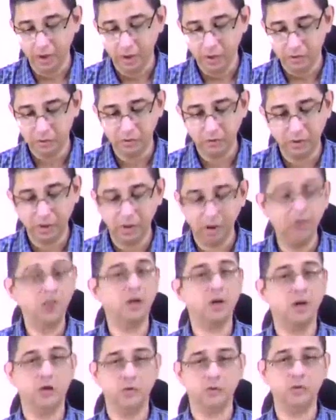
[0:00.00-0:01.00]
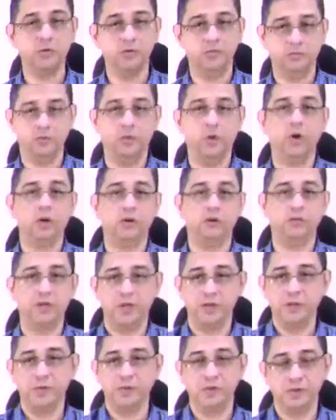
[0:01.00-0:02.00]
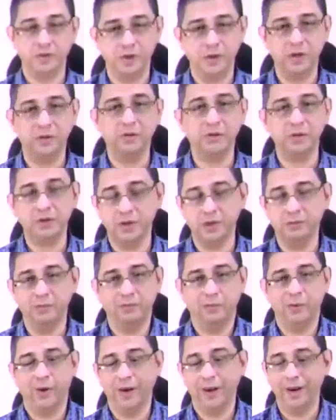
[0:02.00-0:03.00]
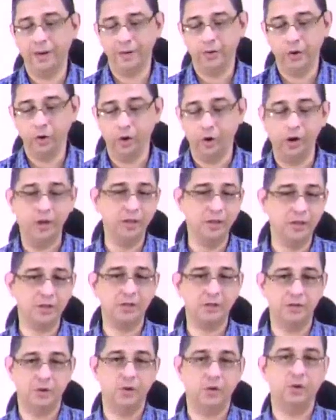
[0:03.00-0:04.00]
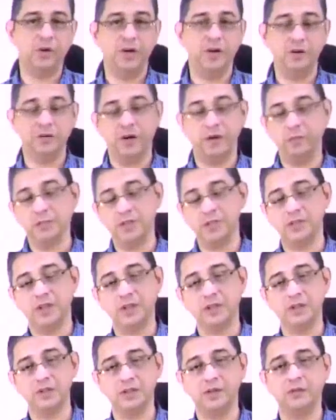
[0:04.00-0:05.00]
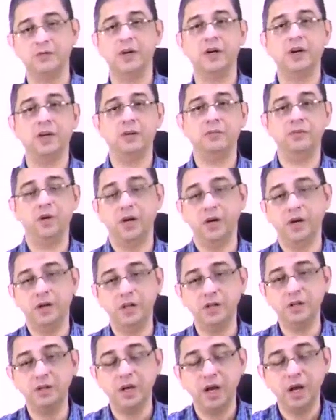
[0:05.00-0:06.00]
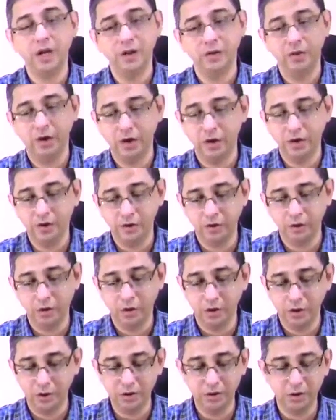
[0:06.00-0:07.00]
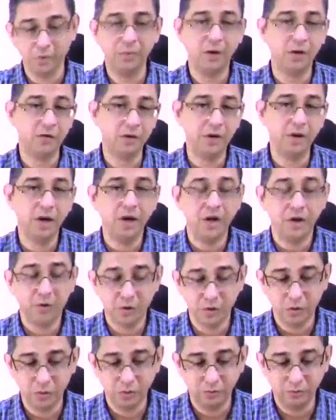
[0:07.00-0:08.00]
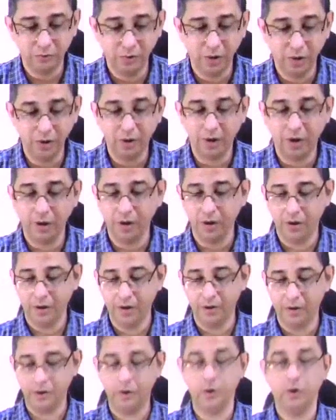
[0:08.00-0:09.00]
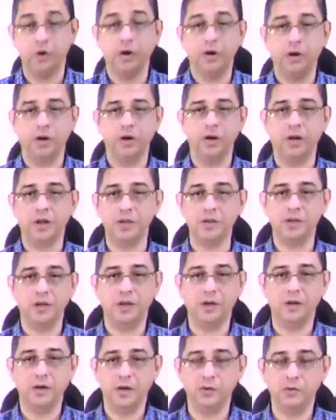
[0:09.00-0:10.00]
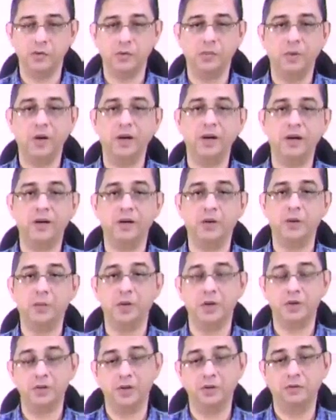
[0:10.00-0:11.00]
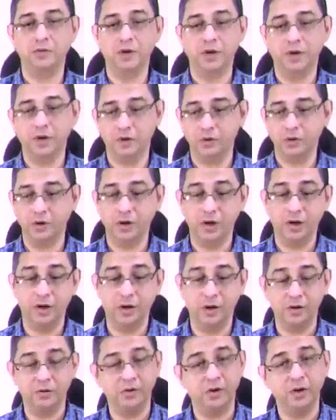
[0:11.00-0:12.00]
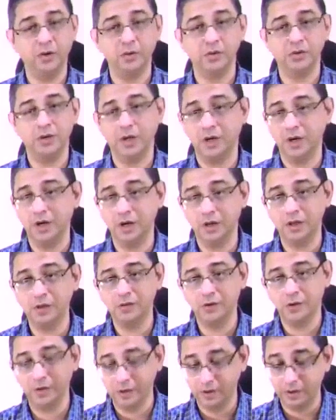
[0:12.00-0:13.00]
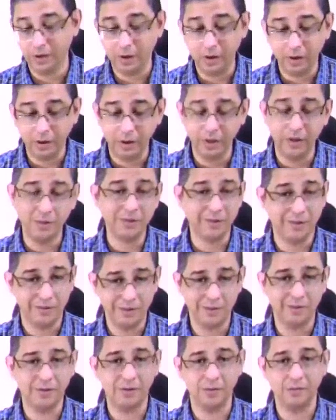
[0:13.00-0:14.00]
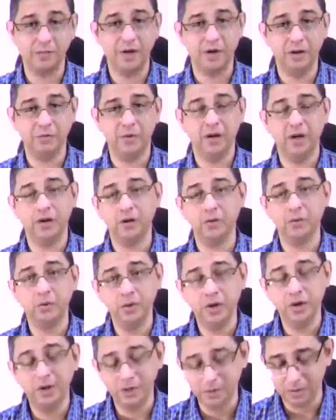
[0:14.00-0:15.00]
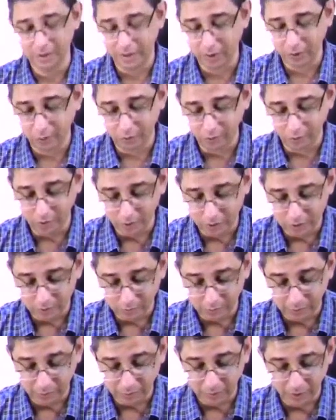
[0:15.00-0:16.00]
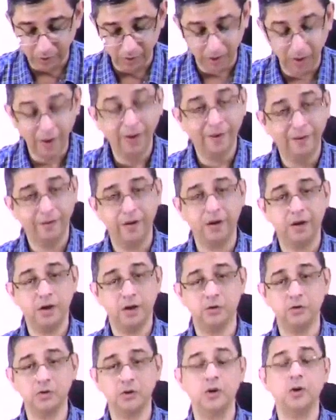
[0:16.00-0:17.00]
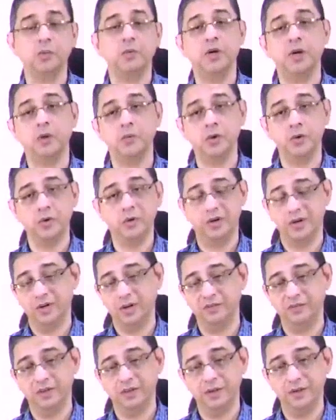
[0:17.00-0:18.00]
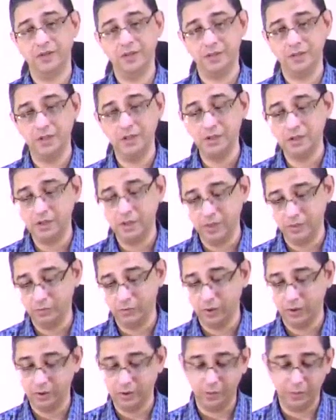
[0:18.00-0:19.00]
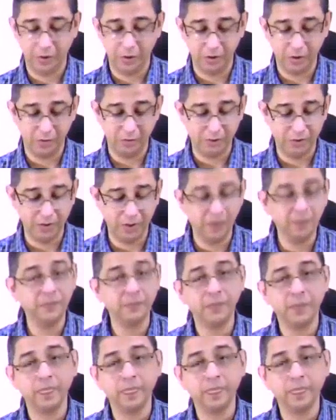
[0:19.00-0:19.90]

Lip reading: So earlier I was not a wise person. I will say knowledge is, I've been saying this every time when I teach, that knowledge is power. So well, I did not realize, I was smiling at the patient when I thought I'll refer her to psychiatrist for it. Then I realized it's my lacuna, it is lack of knowledge on my part, that I was not being able to identify the disease and what the patient was saying.